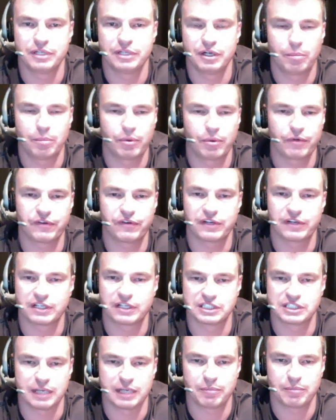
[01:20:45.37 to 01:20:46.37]
perfect
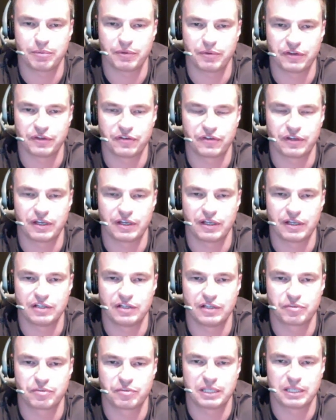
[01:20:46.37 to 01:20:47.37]
example, this
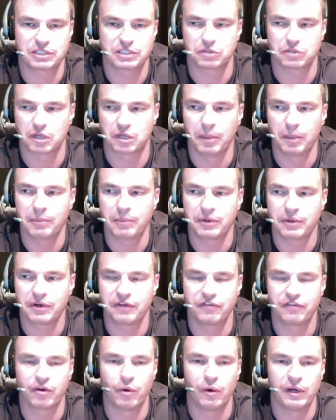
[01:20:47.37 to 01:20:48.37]
special
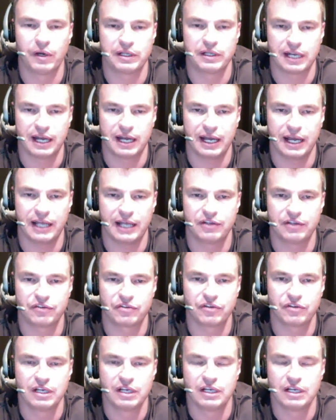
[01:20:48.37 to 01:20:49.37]
commemorative coin that I had
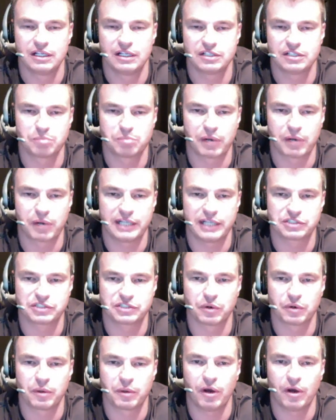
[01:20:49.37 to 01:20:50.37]
this
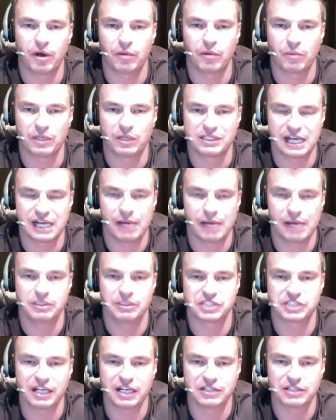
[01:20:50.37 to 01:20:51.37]
brainstorm on one time. It
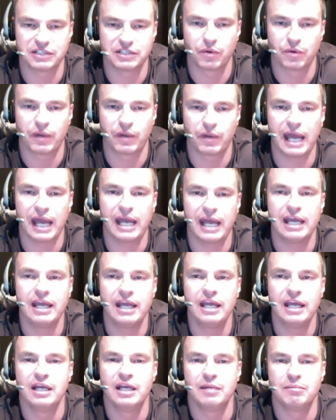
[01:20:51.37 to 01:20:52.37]
sells okay,
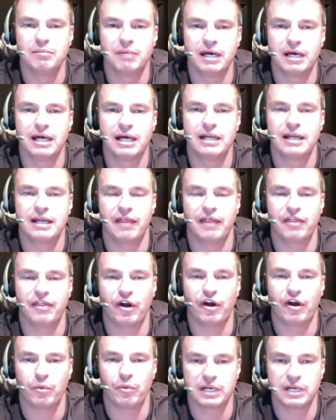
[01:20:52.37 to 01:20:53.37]
but I
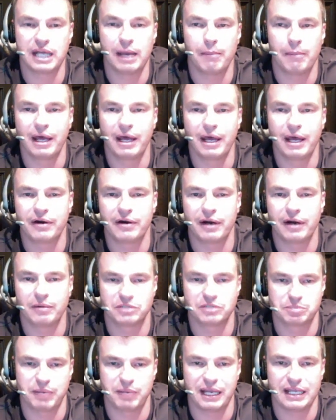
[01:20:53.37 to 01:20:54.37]
thought it would get better. I
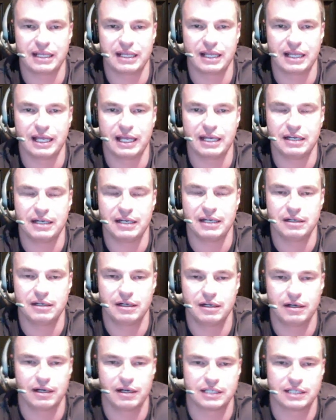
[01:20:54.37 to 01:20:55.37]
was speculating.
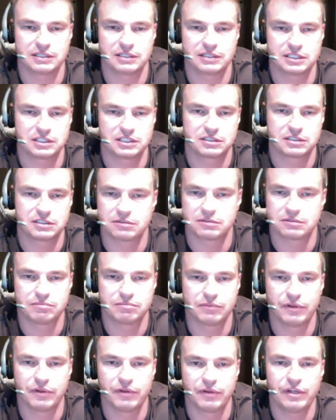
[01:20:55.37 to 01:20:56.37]
I guess that's
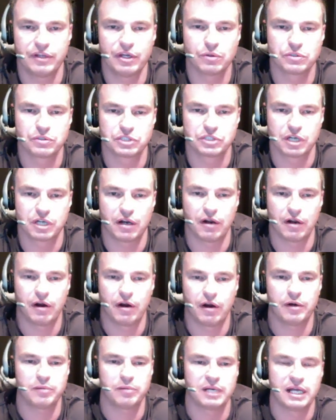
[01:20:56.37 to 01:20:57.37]
the old Sean
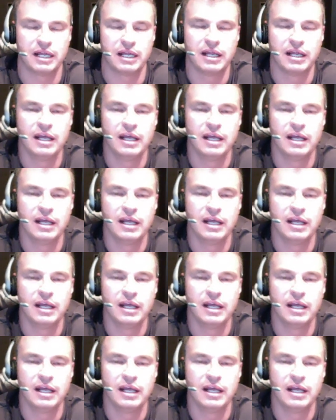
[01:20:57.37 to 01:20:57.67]
Hart, but